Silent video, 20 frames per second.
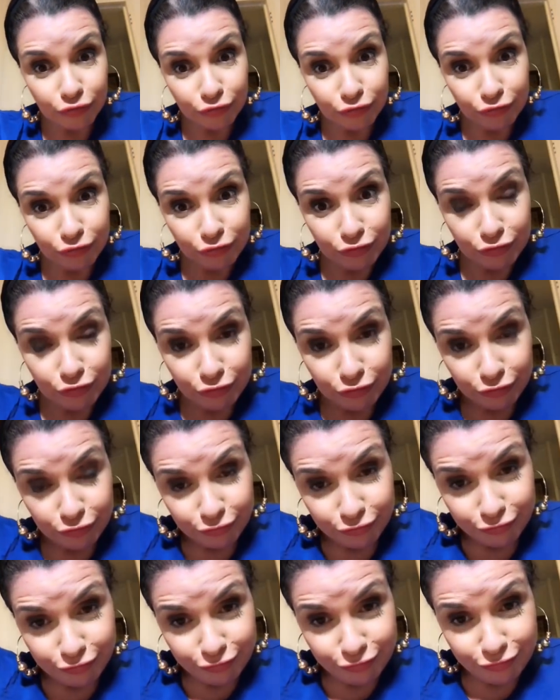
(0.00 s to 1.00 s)

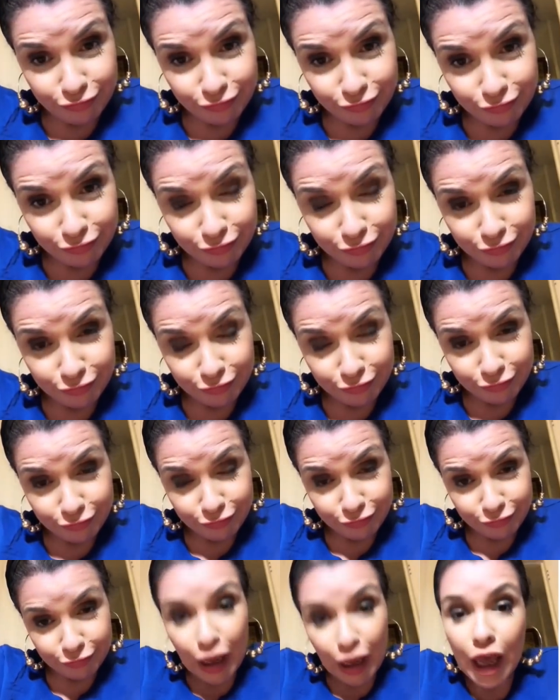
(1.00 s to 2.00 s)

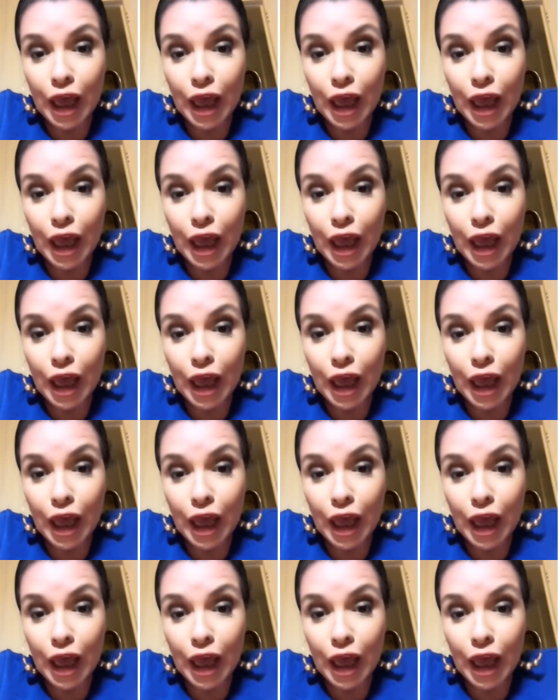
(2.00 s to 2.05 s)
(no one is talking)